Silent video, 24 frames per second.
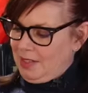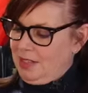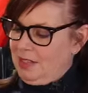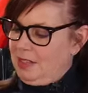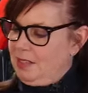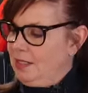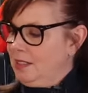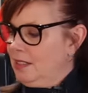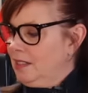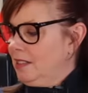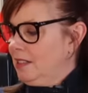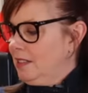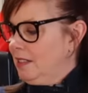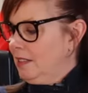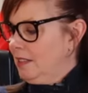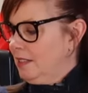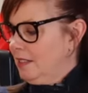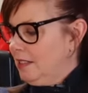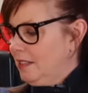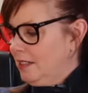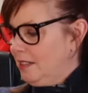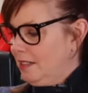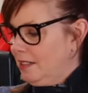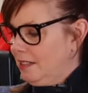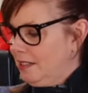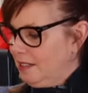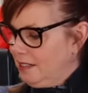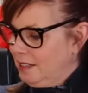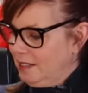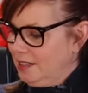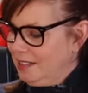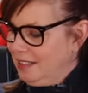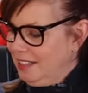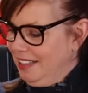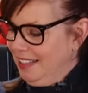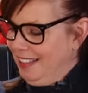
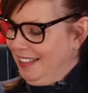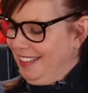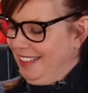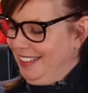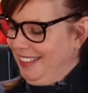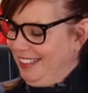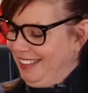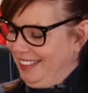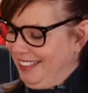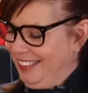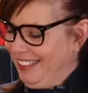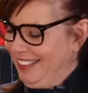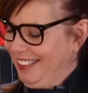The person shown says nothing.